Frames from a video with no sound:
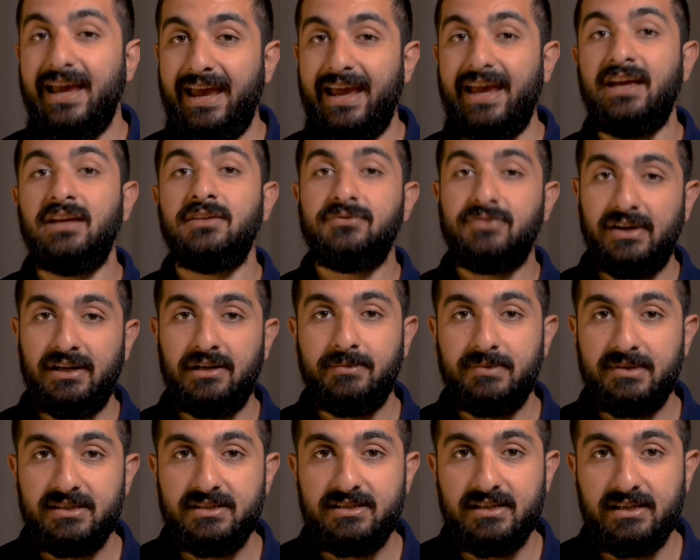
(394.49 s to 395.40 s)
and
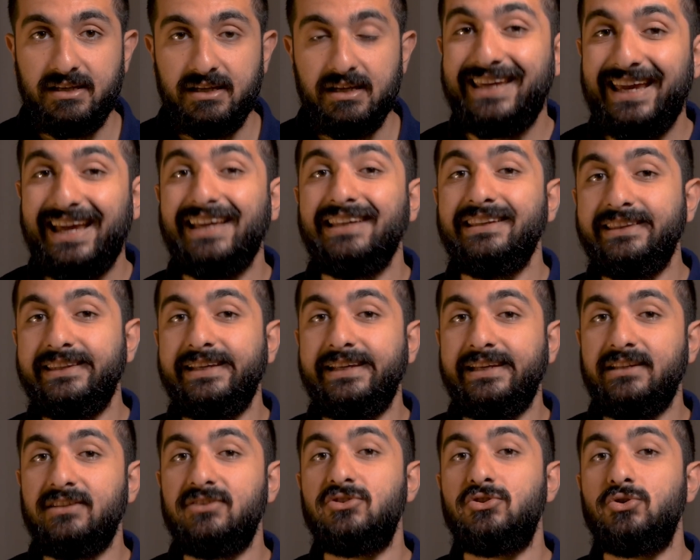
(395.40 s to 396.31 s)
vitamin D can
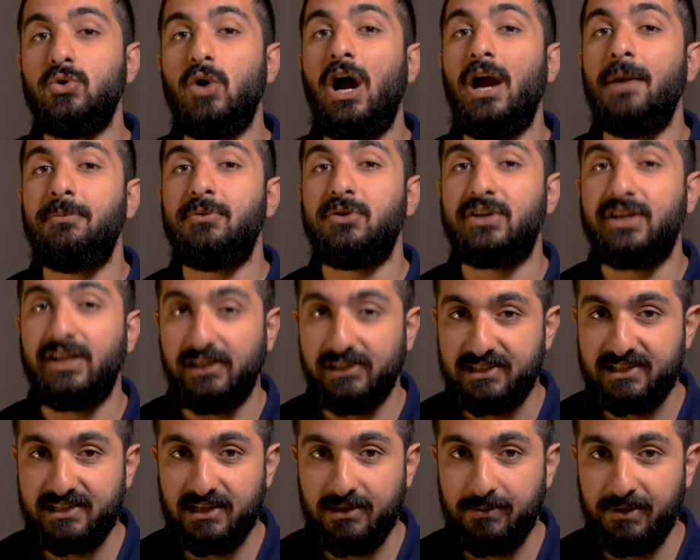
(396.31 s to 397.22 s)
lead to
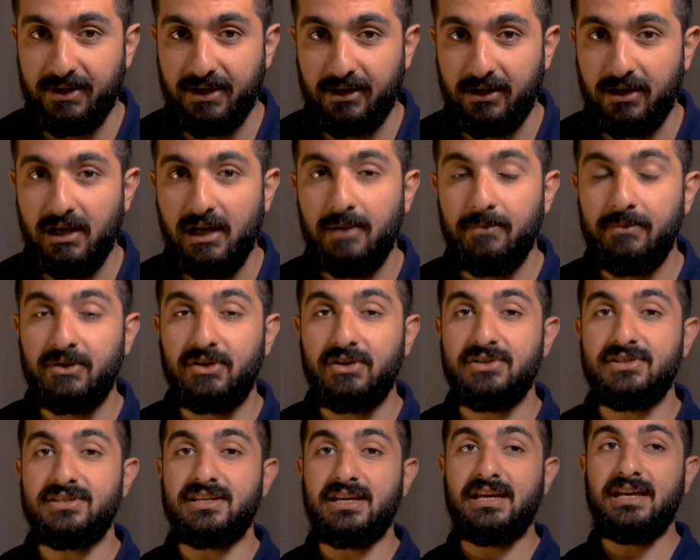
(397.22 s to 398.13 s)
hypercalcemia
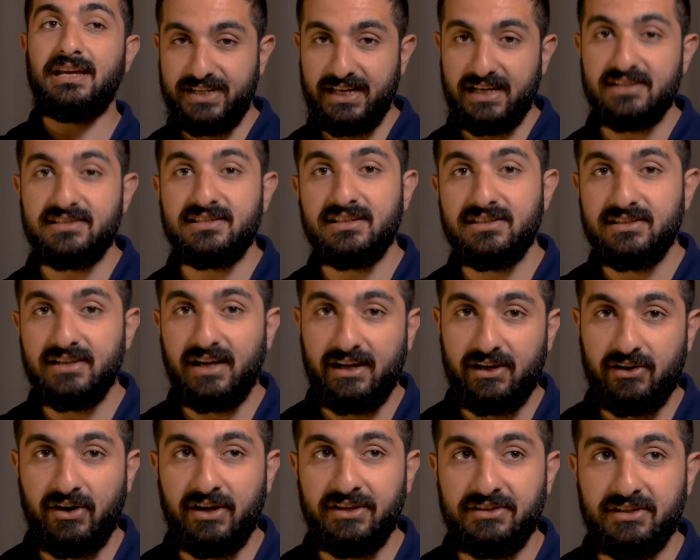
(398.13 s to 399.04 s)
because thiazide
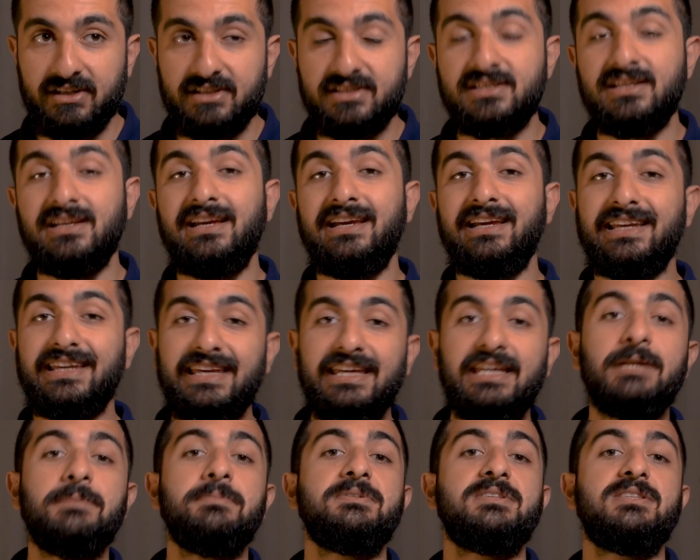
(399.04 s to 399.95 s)
diuretics
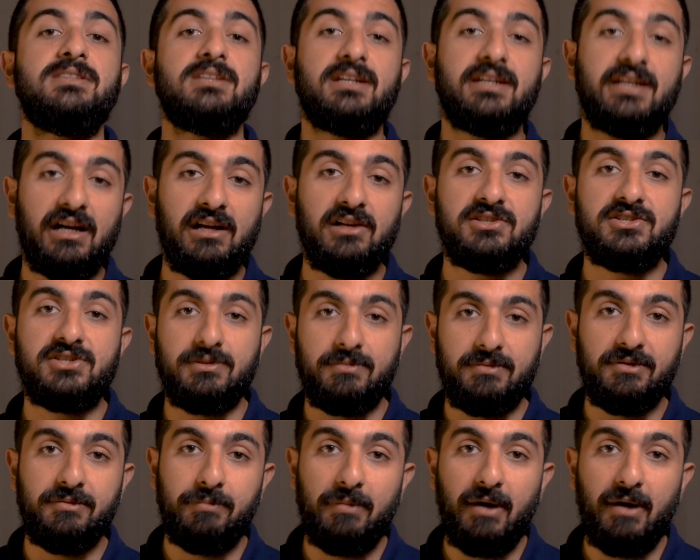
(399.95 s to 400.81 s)
keeps the calcium in the